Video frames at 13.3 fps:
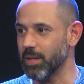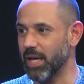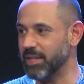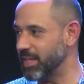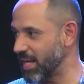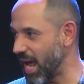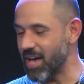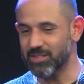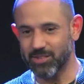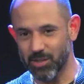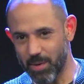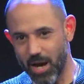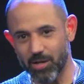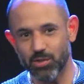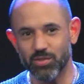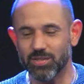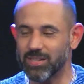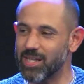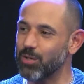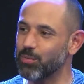And then ask him, how do you
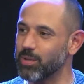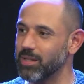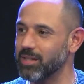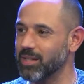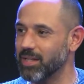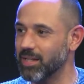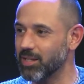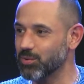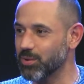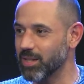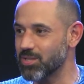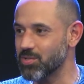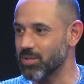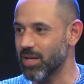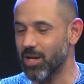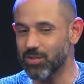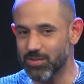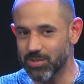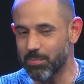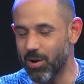see equity in education? Mm. How do
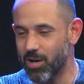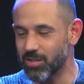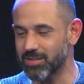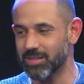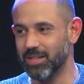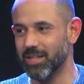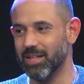you see policy?